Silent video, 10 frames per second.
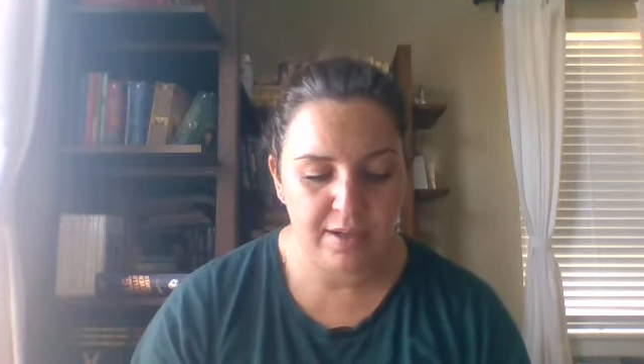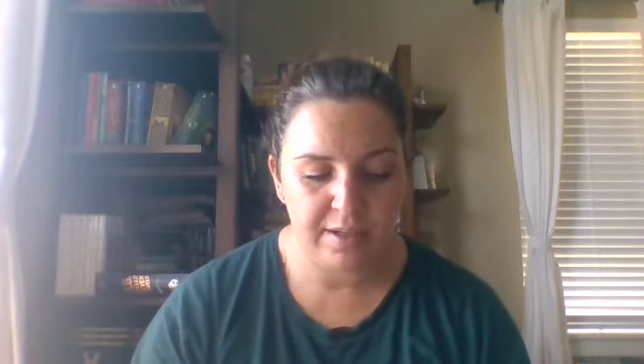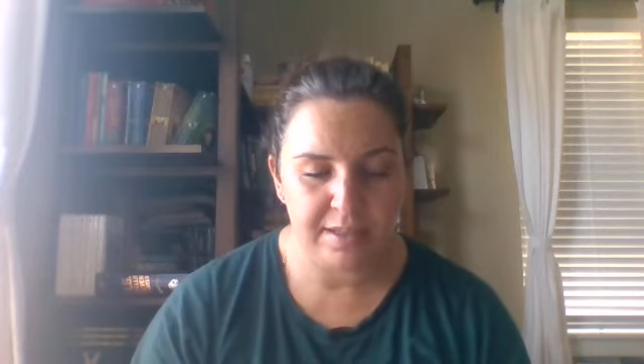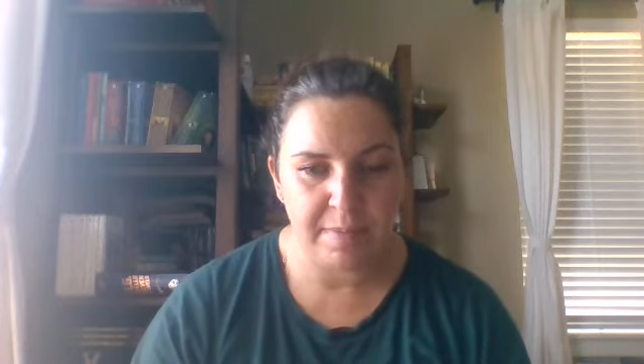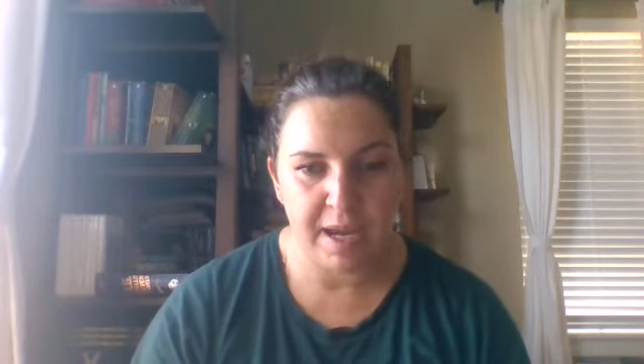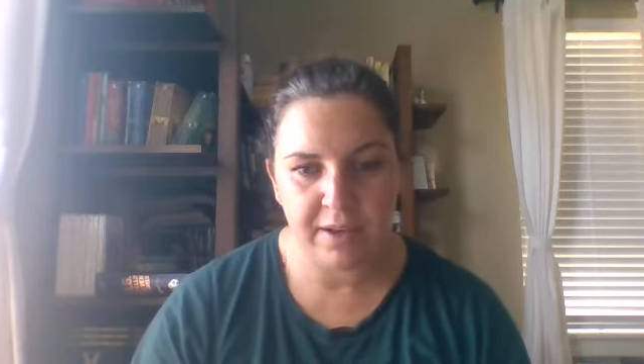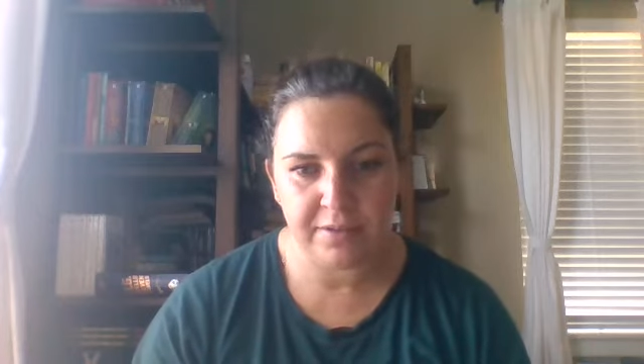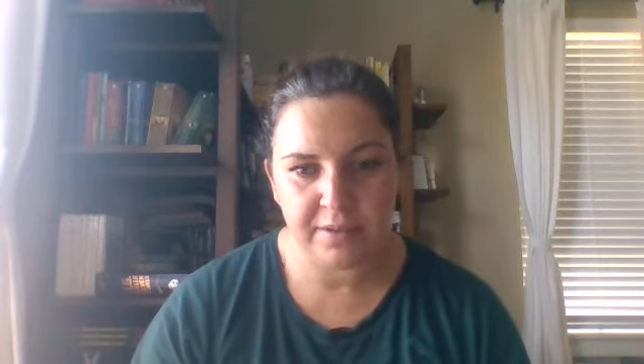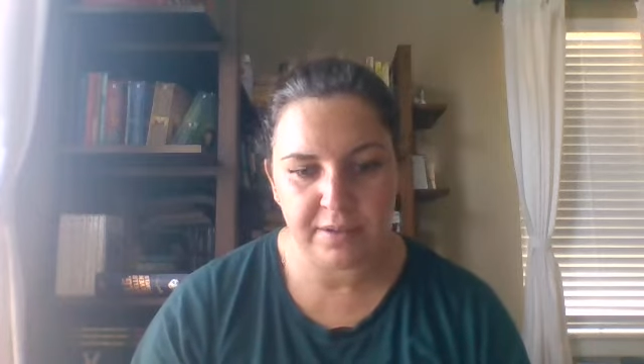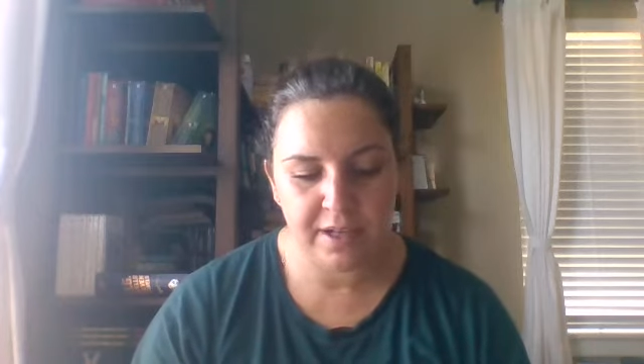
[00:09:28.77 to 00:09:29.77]
I
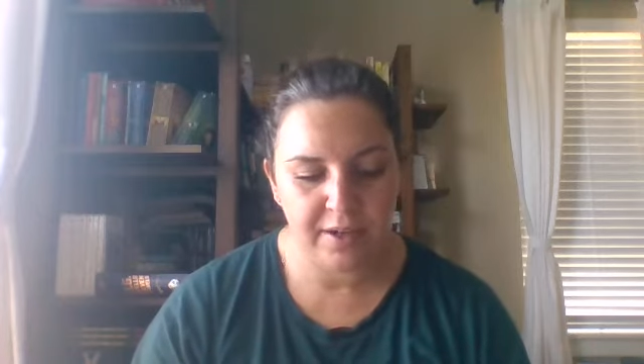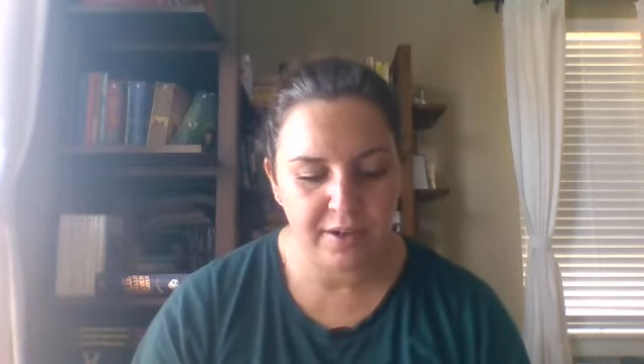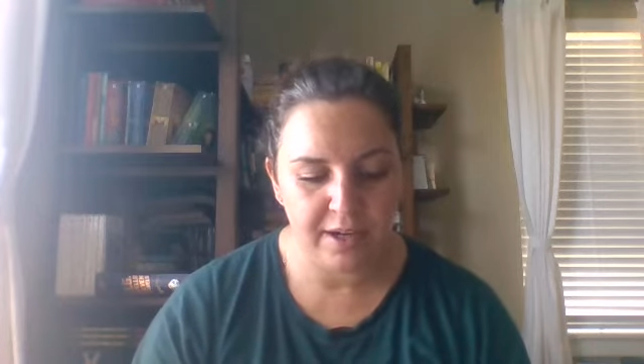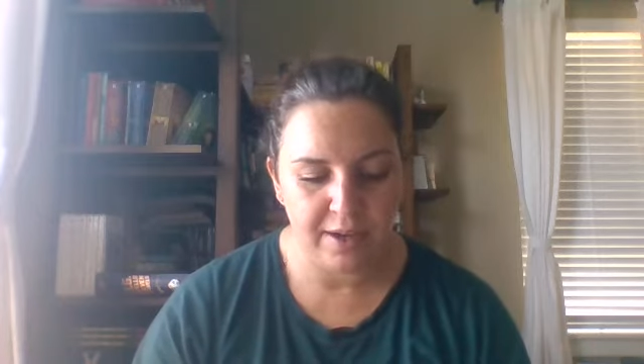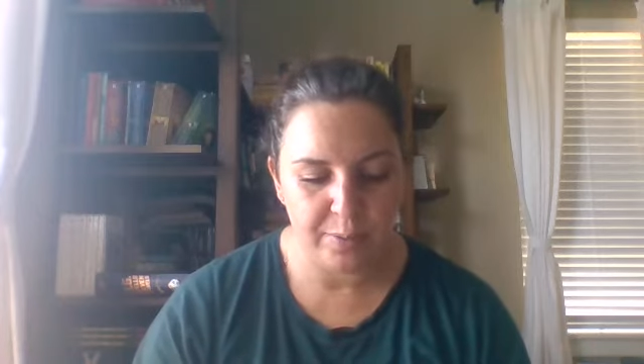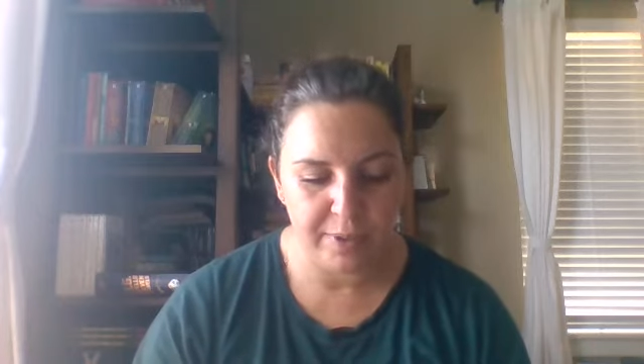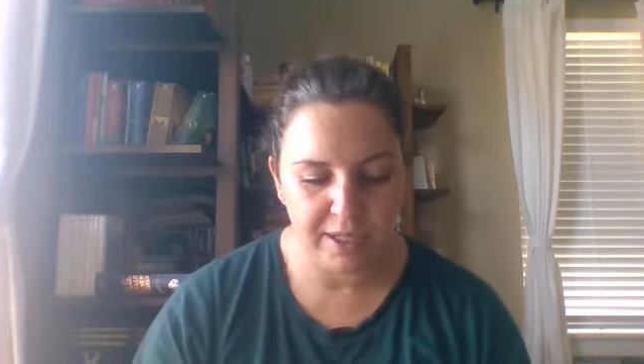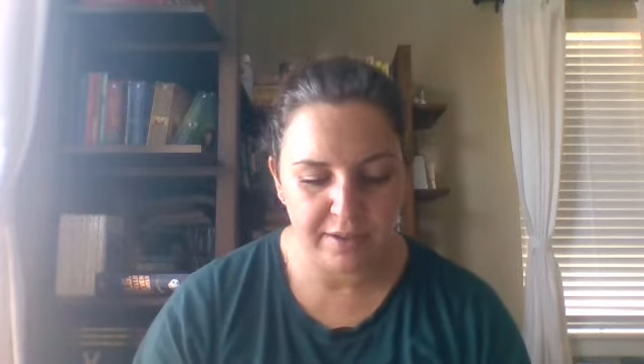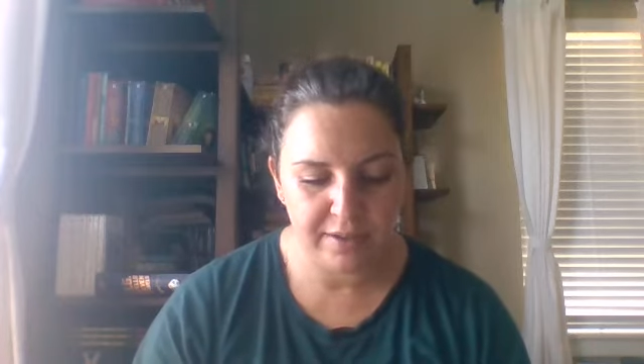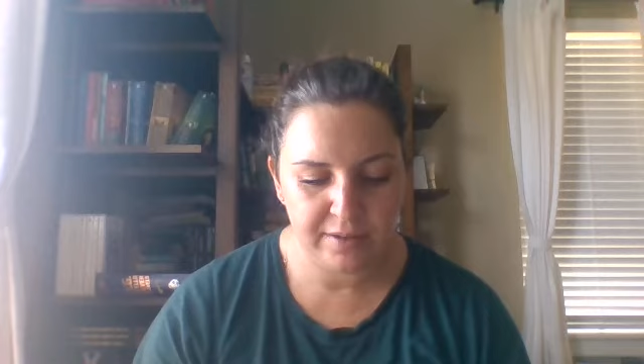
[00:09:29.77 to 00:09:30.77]
smiled. I couldn't help it.